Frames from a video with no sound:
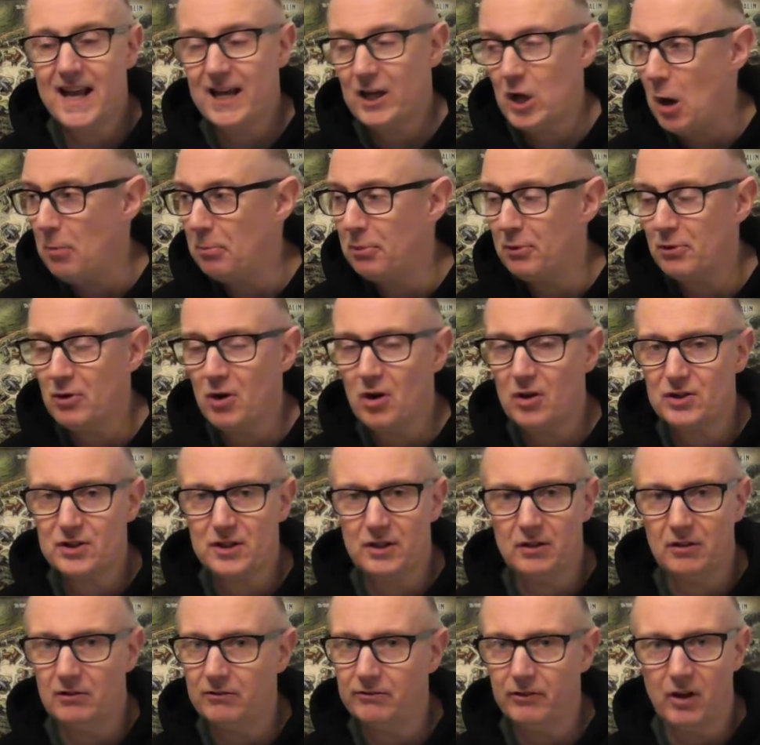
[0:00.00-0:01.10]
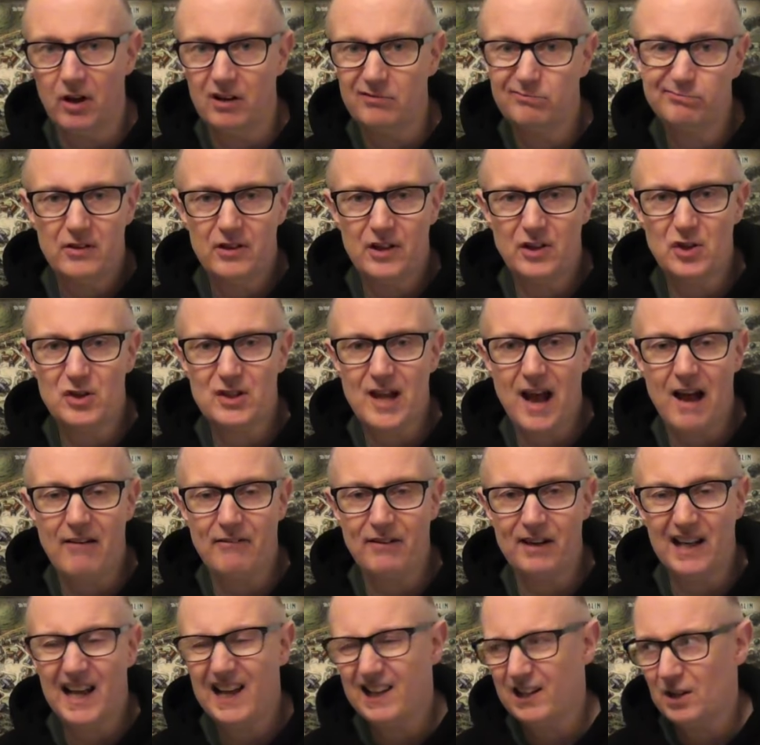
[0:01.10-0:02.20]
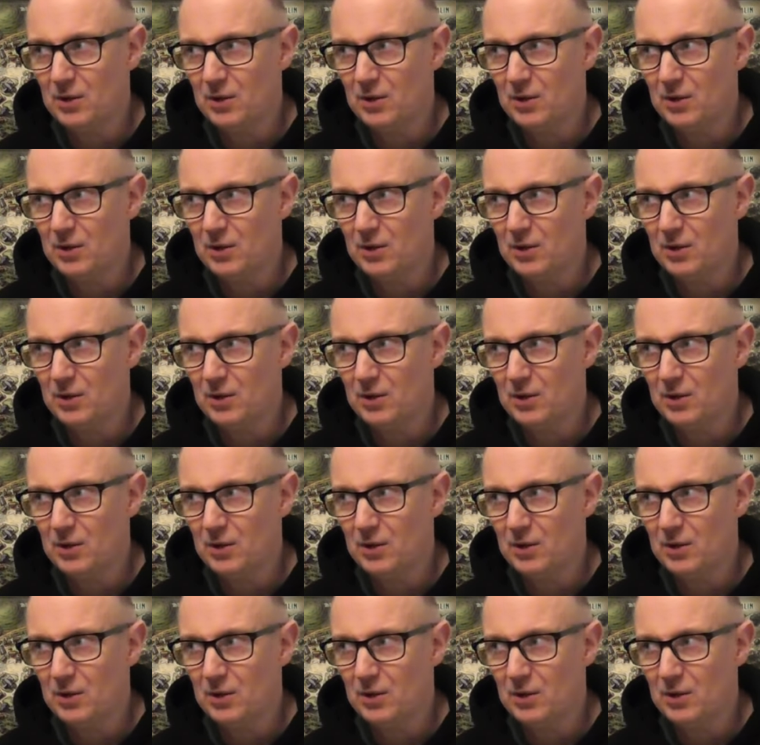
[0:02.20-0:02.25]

a copper or silver, they just have it, like